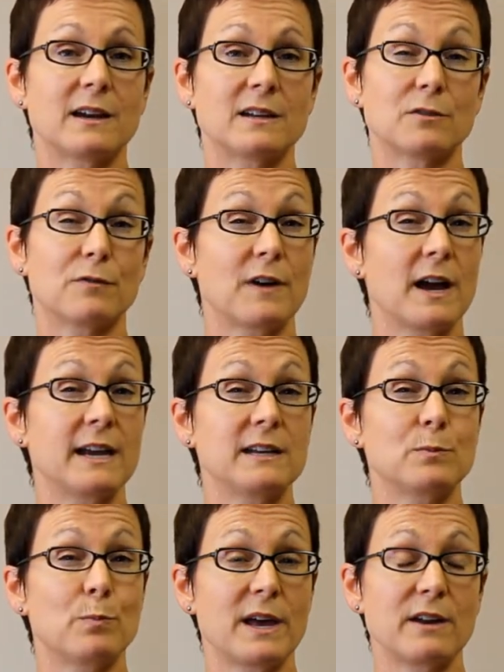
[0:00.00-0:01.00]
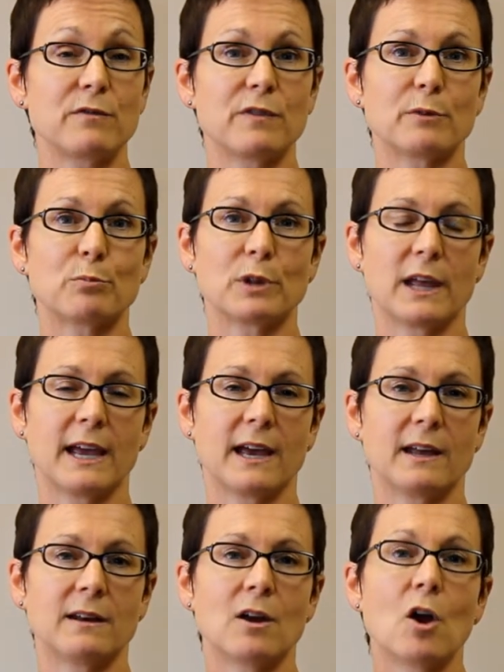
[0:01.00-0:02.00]
a defined benefit
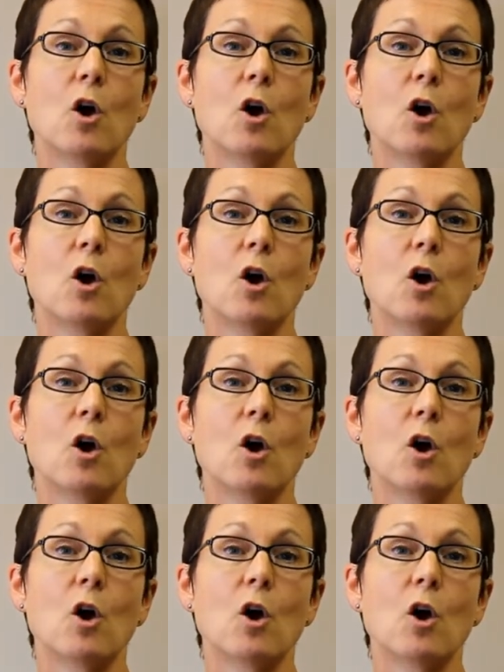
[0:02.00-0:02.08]
plan